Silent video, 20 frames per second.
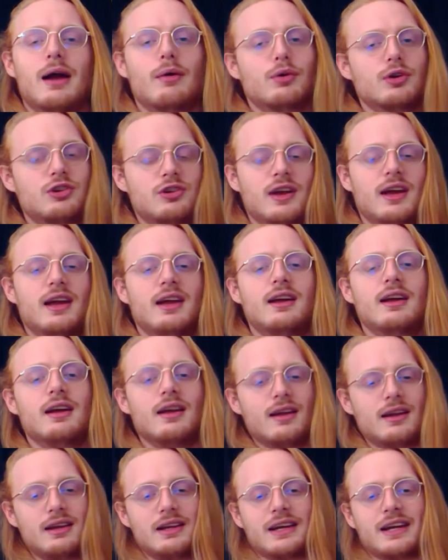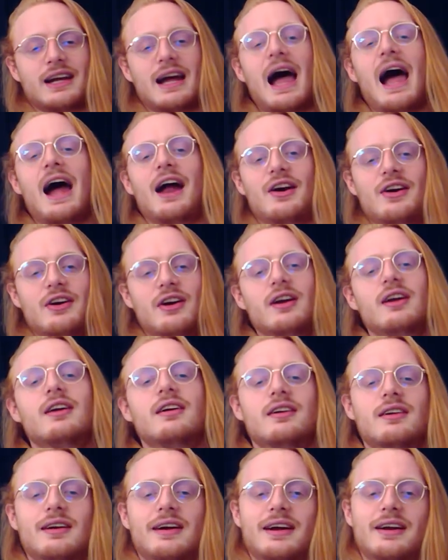I would say raar,
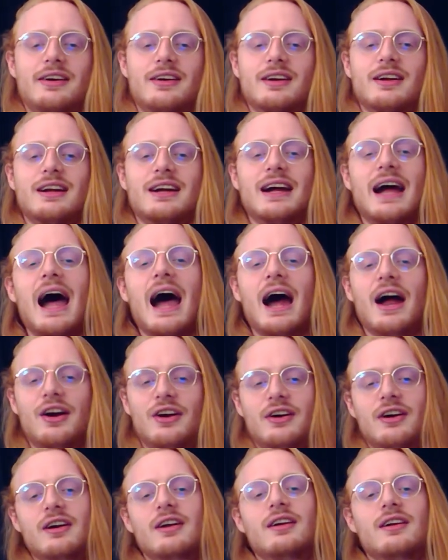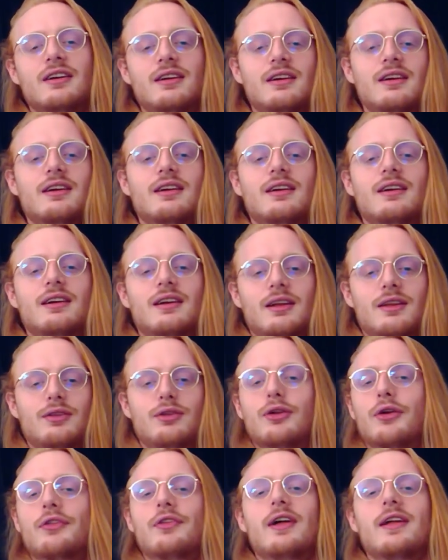raar.
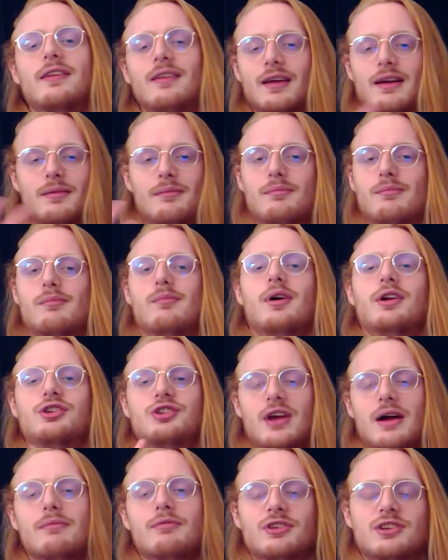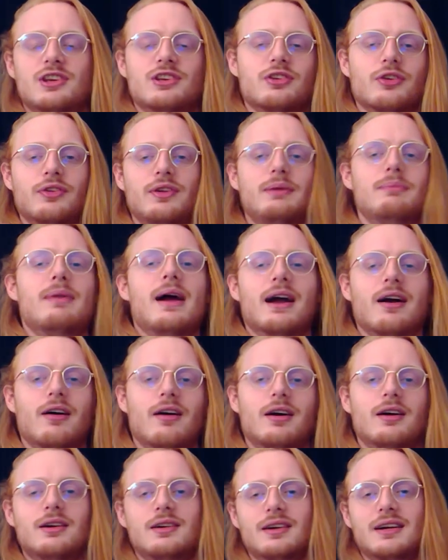Not that much emphasis on the back
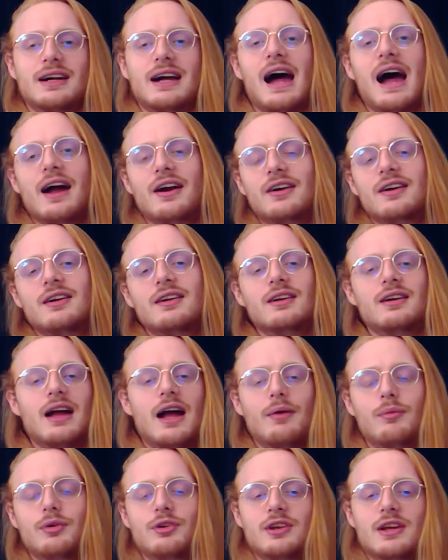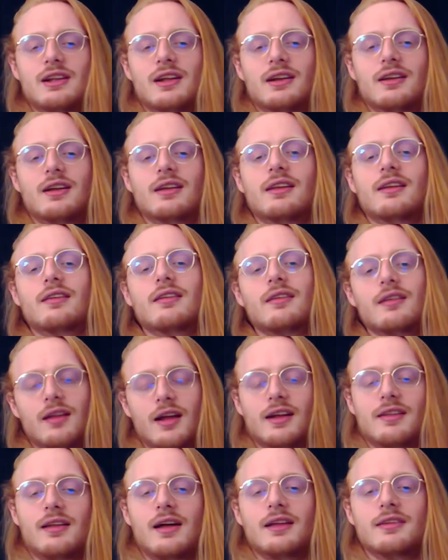R, raar. I would say like
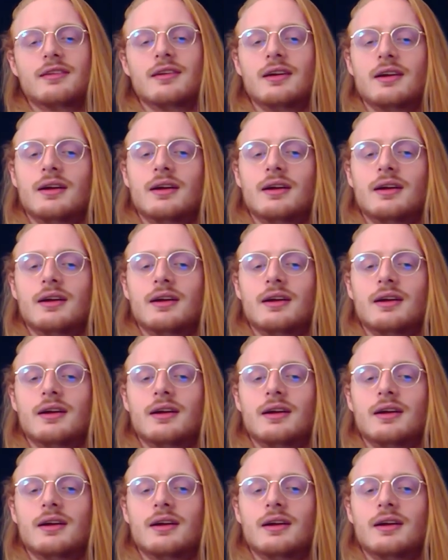that.